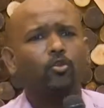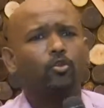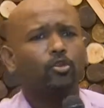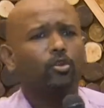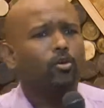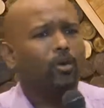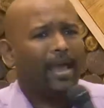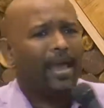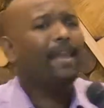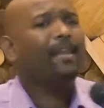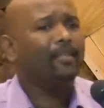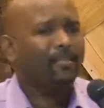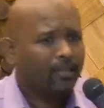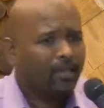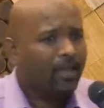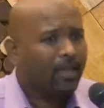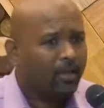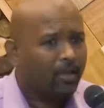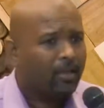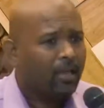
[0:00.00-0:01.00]
could do
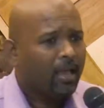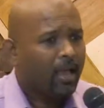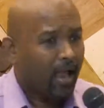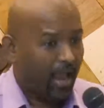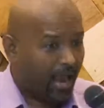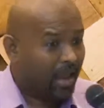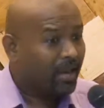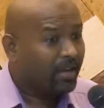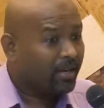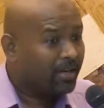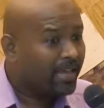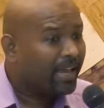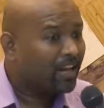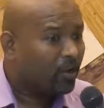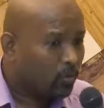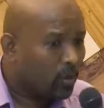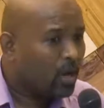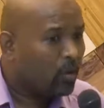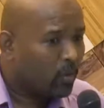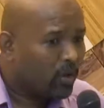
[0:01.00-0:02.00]
anything and get
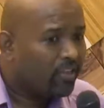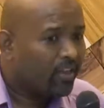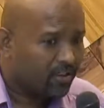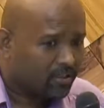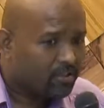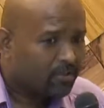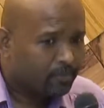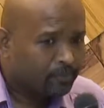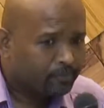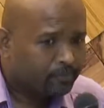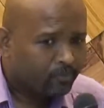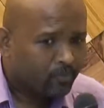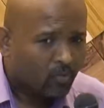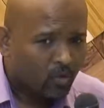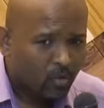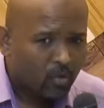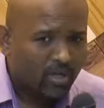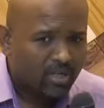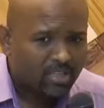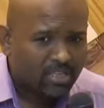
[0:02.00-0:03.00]
away with it
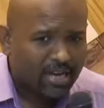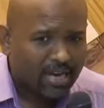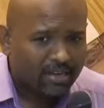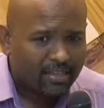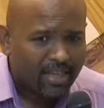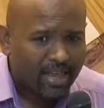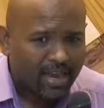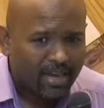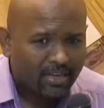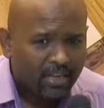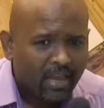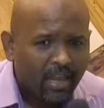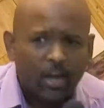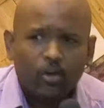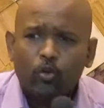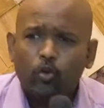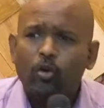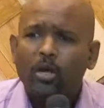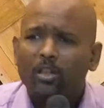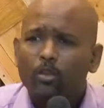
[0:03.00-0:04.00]
you understand that
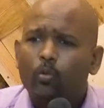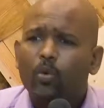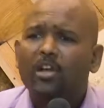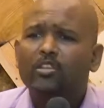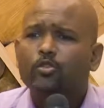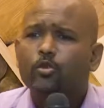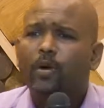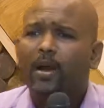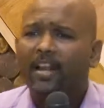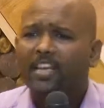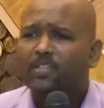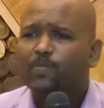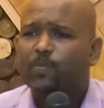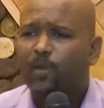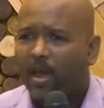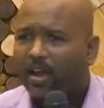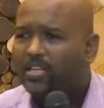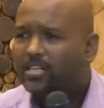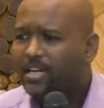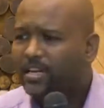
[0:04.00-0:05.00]
and who are the ones who are
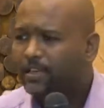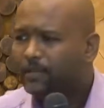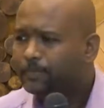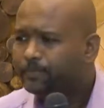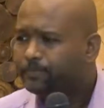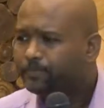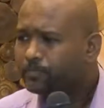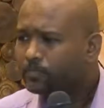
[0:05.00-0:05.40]
exploited